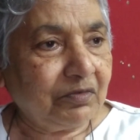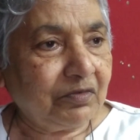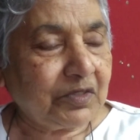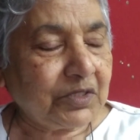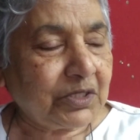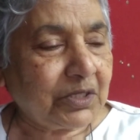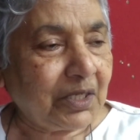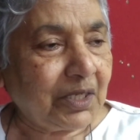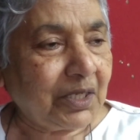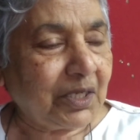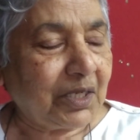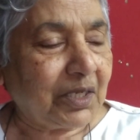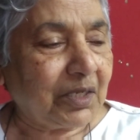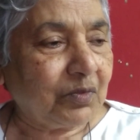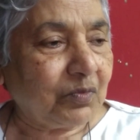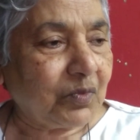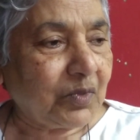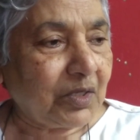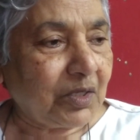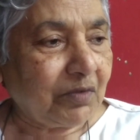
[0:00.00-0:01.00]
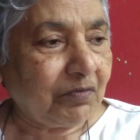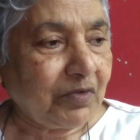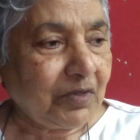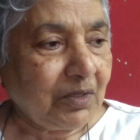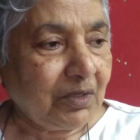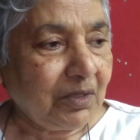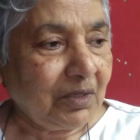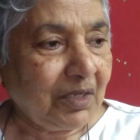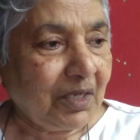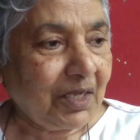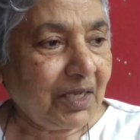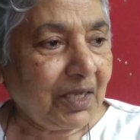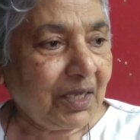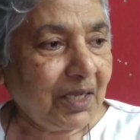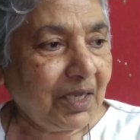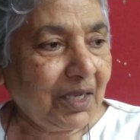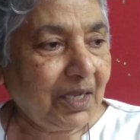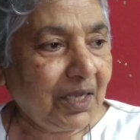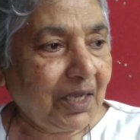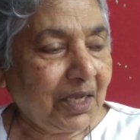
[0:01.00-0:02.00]
whistling and whatever.
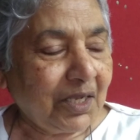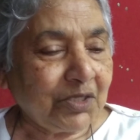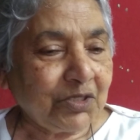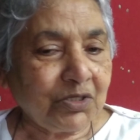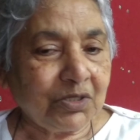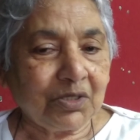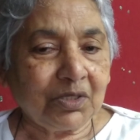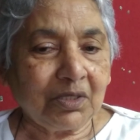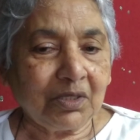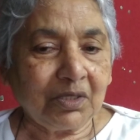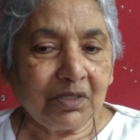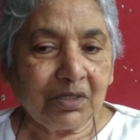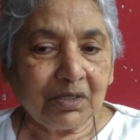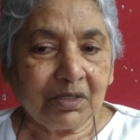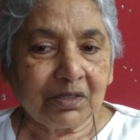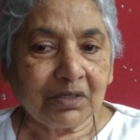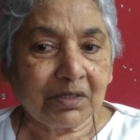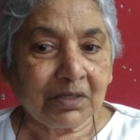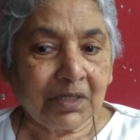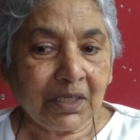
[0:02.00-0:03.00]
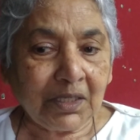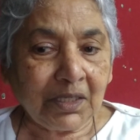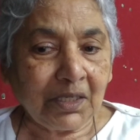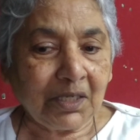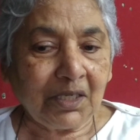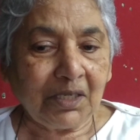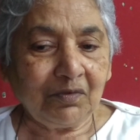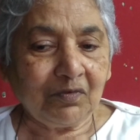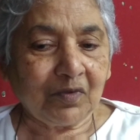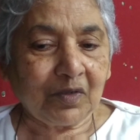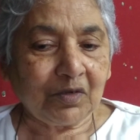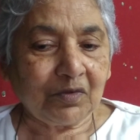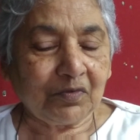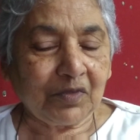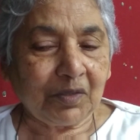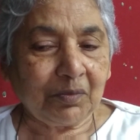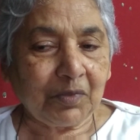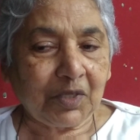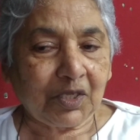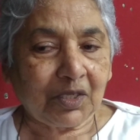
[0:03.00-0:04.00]
And suddenly one
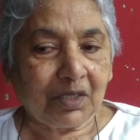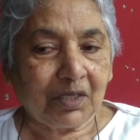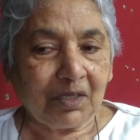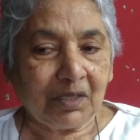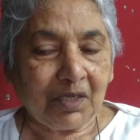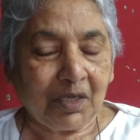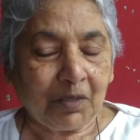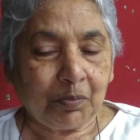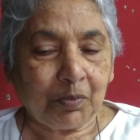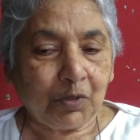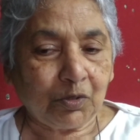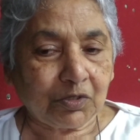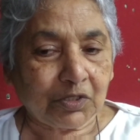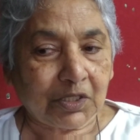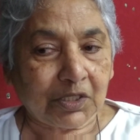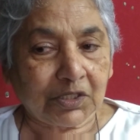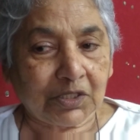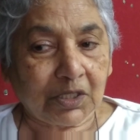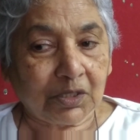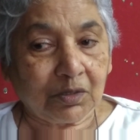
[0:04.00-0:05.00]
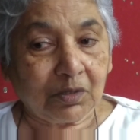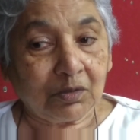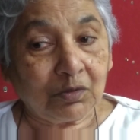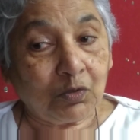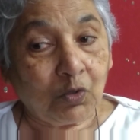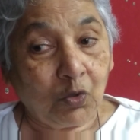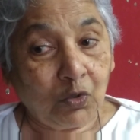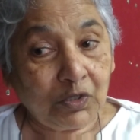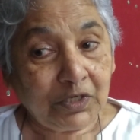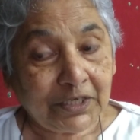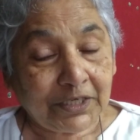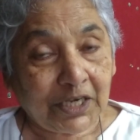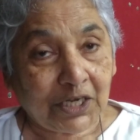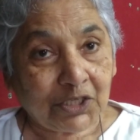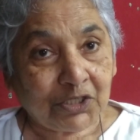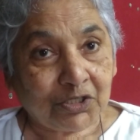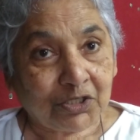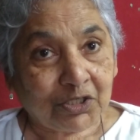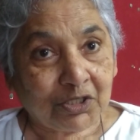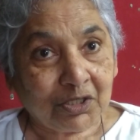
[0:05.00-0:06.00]
of them approached. I said, "Don't
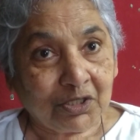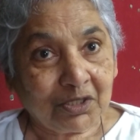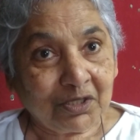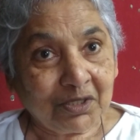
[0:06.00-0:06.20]
touch."